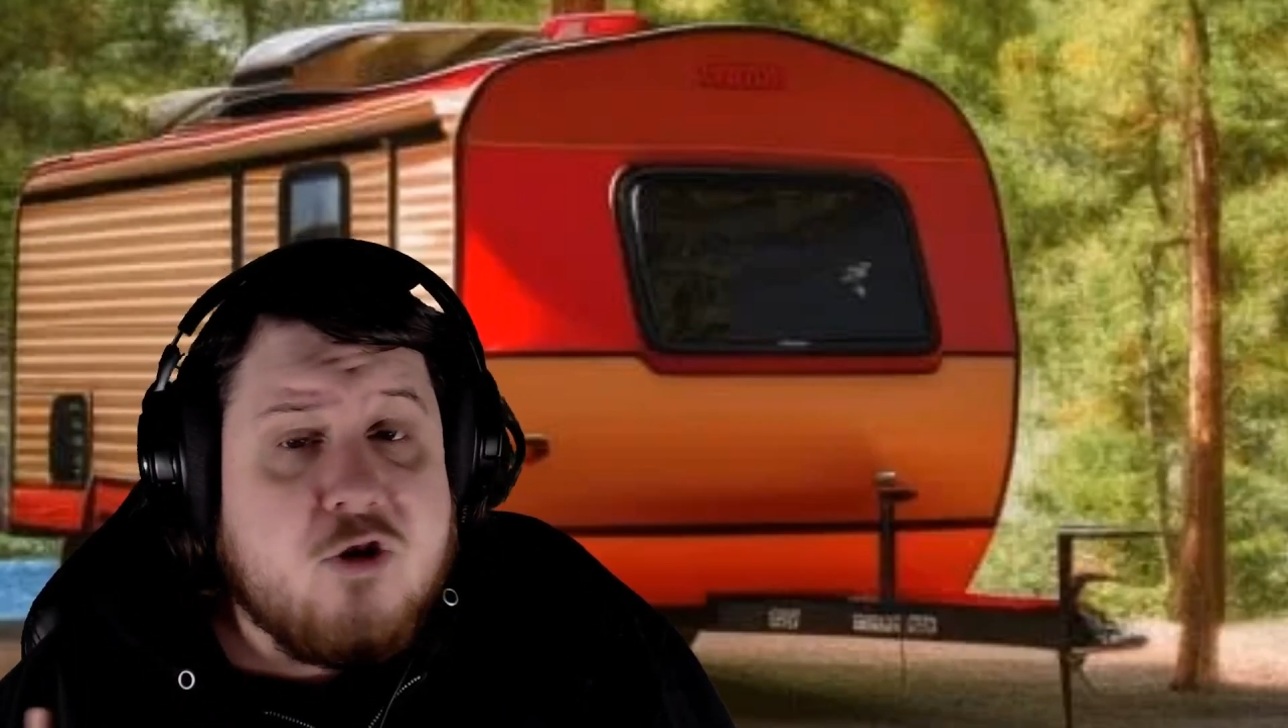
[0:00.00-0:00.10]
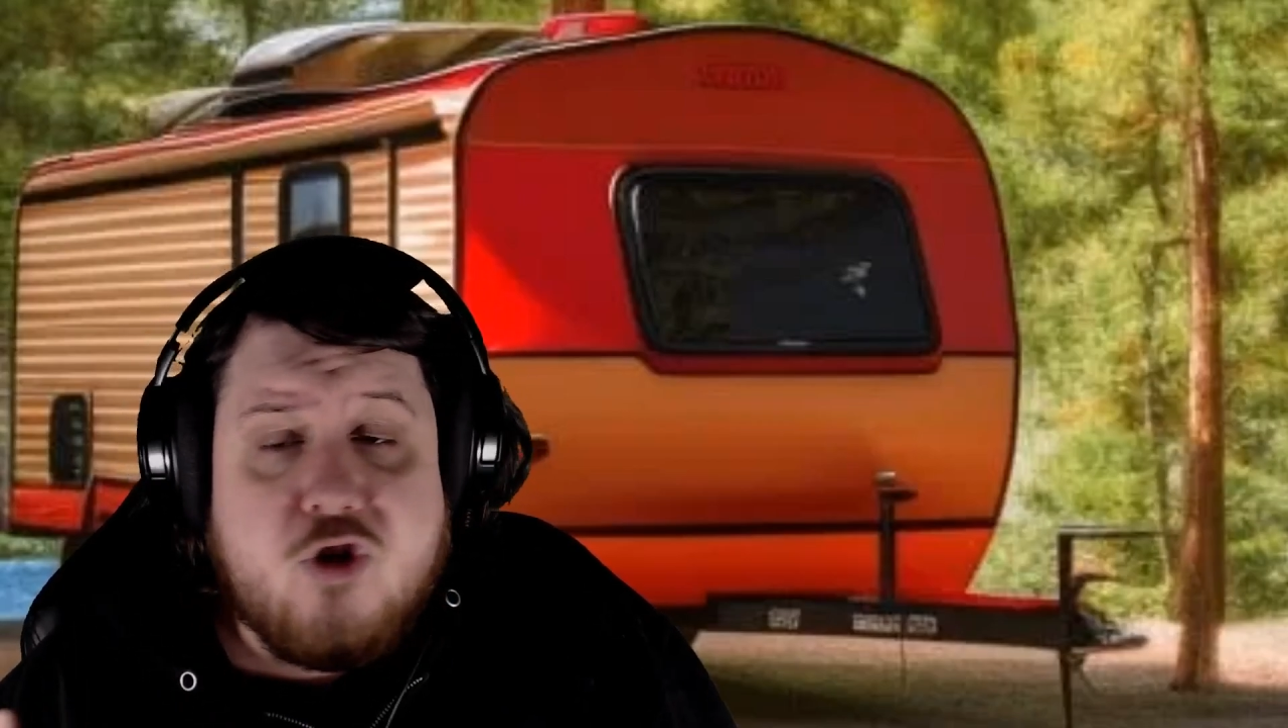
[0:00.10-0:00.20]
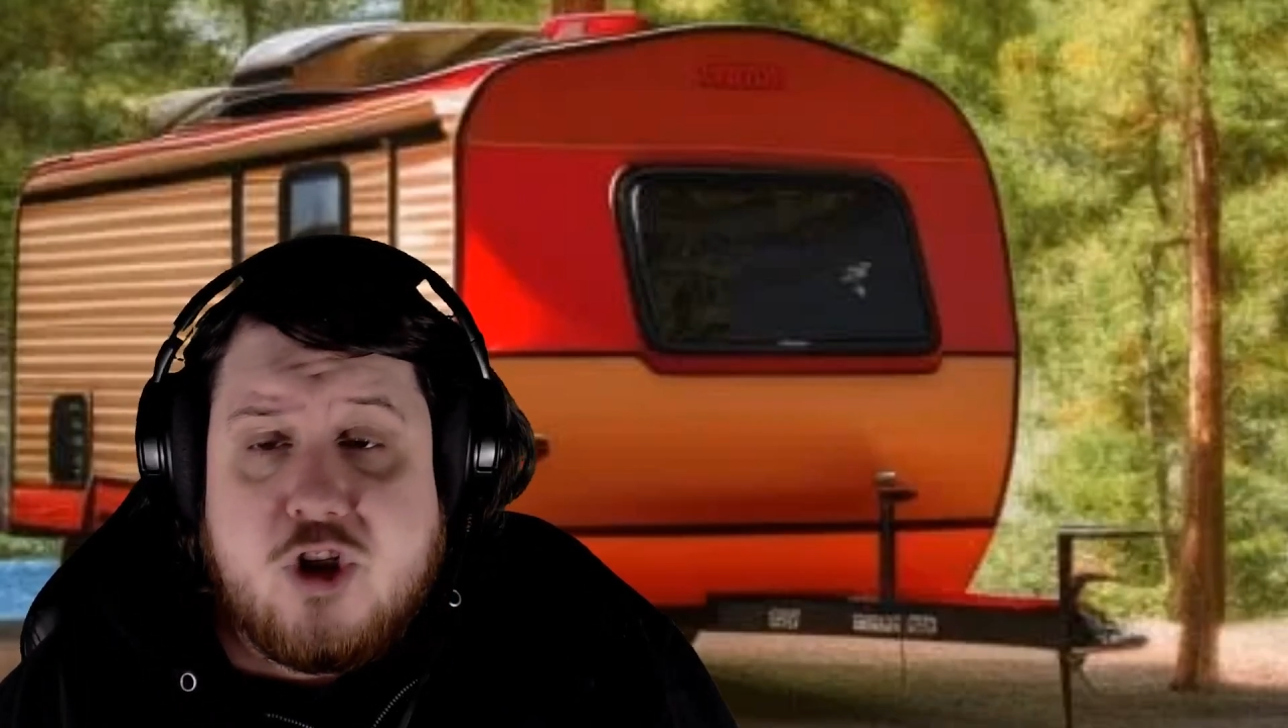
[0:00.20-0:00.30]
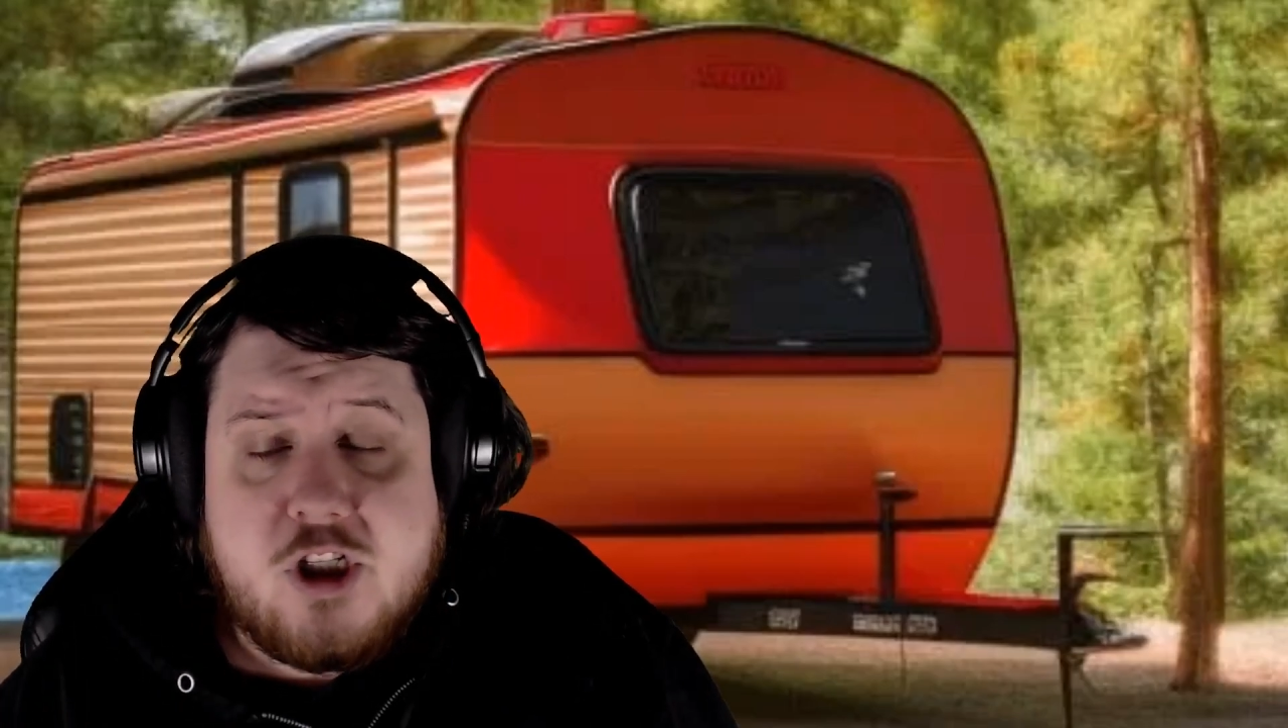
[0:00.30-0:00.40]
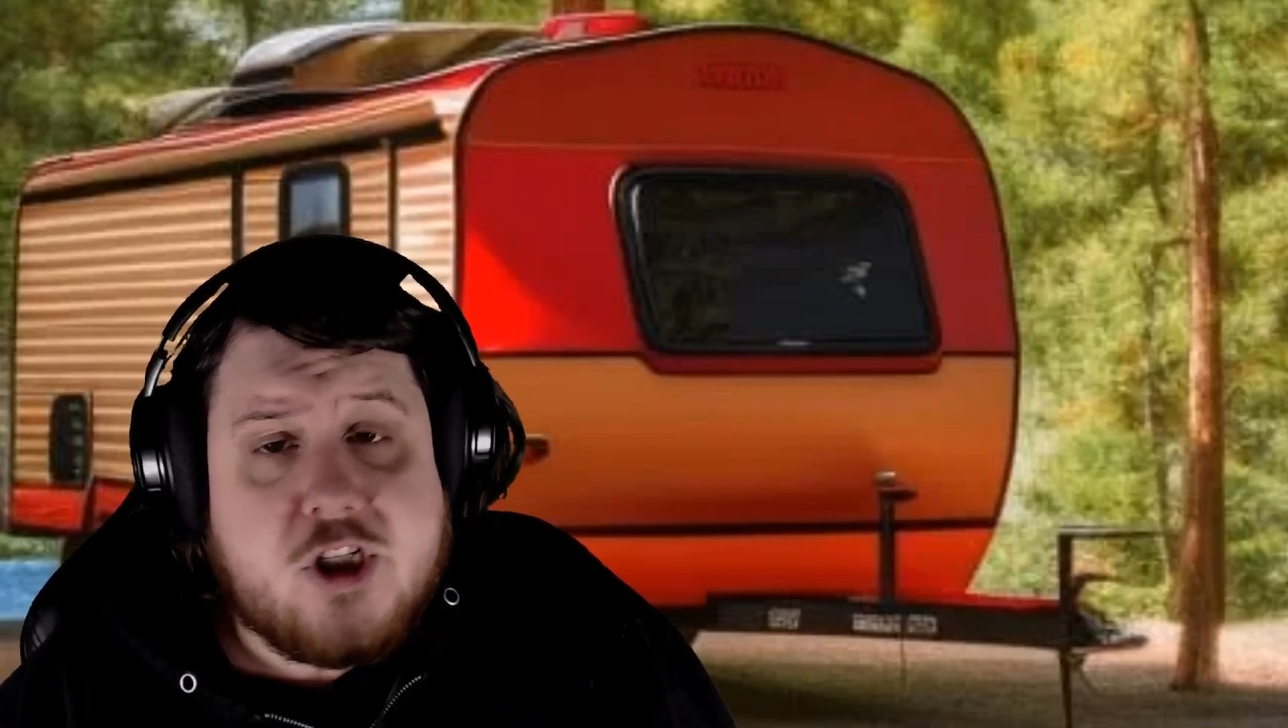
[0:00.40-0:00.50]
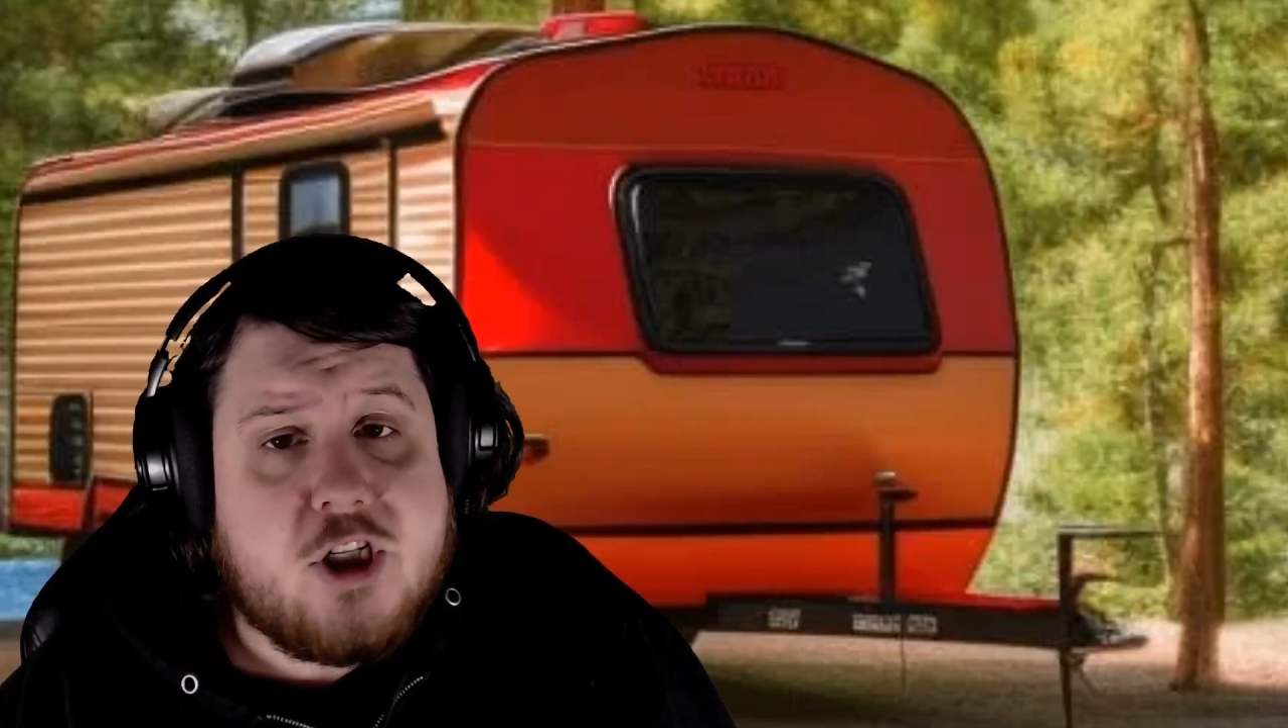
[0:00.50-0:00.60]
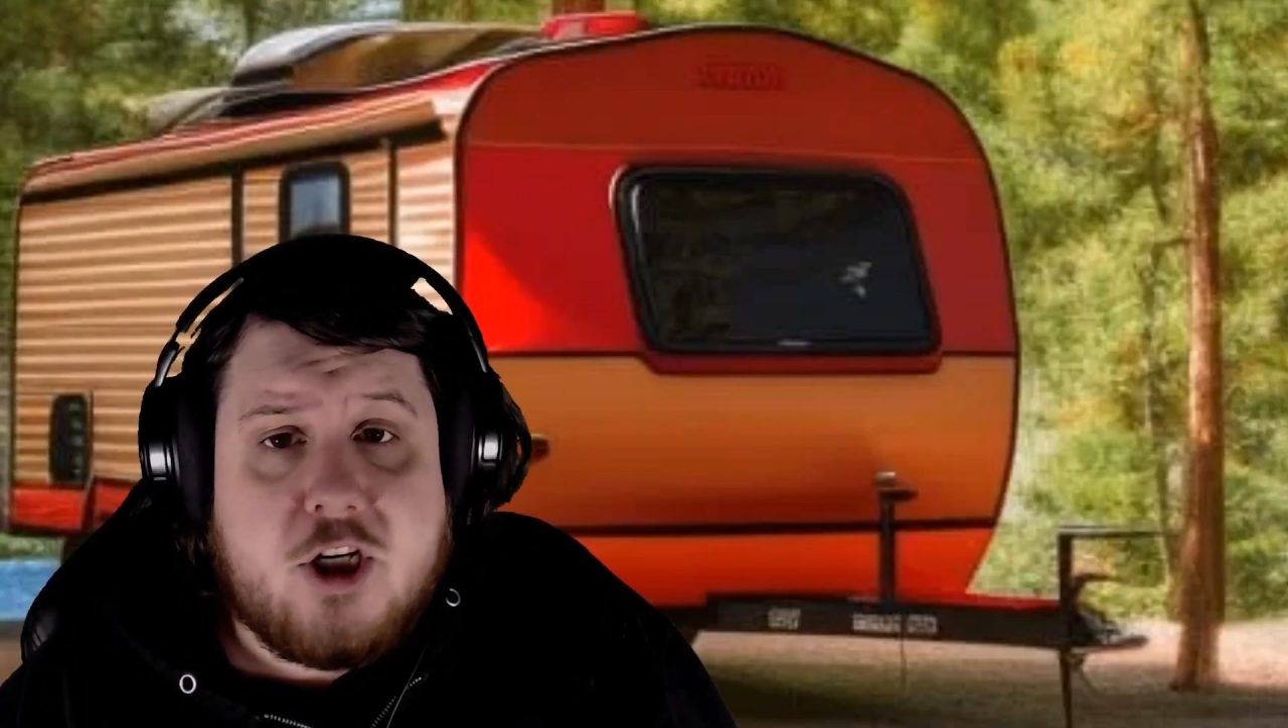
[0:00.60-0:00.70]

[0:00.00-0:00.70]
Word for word: Just so